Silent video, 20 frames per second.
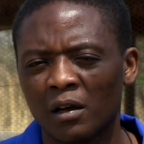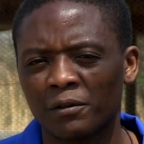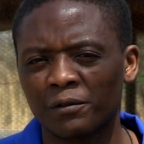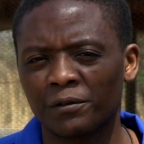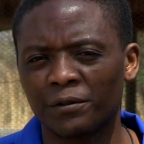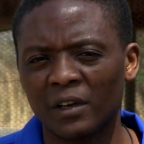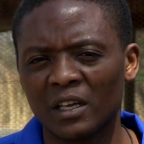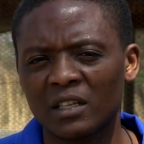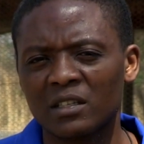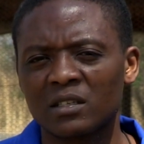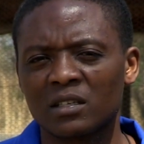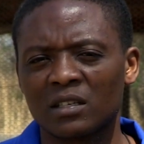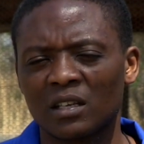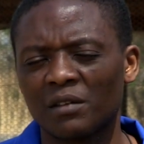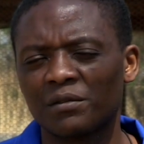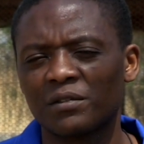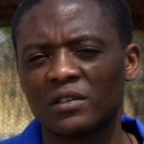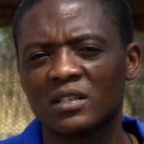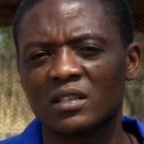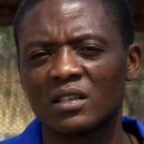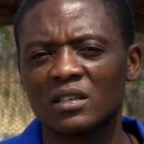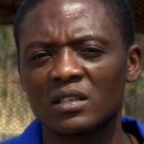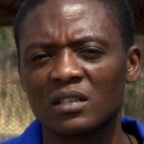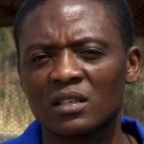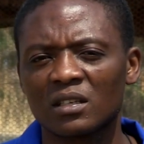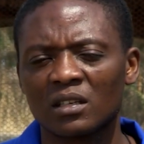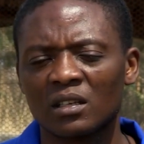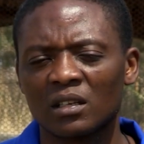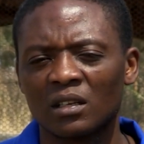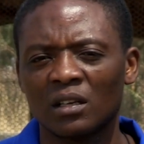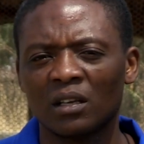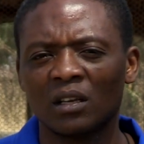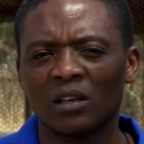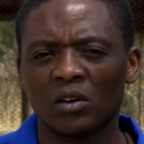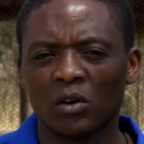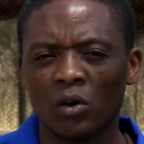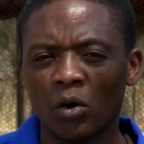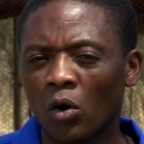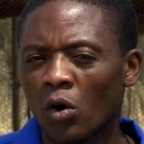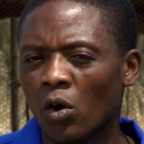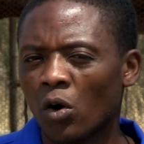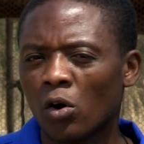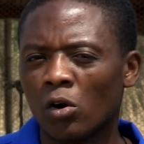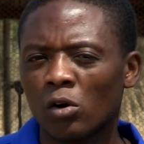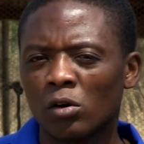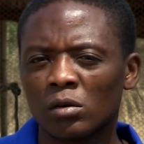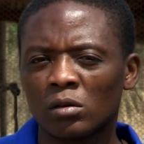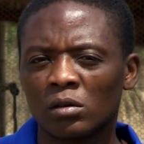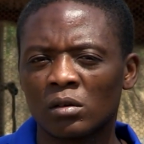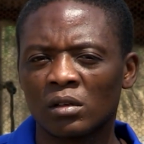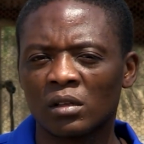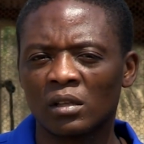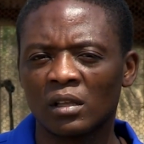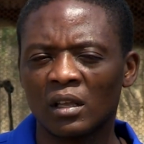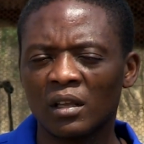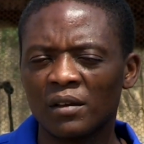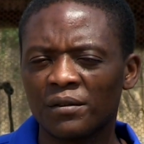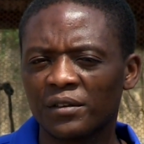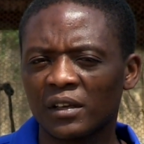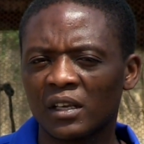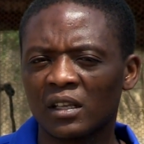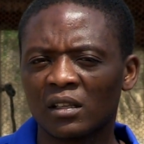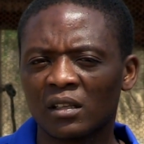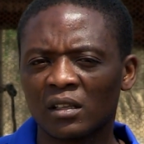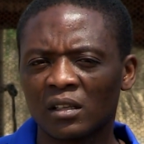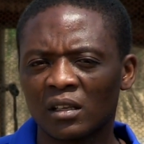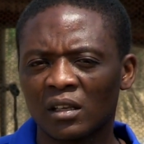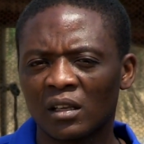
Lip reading: Vet Services, or even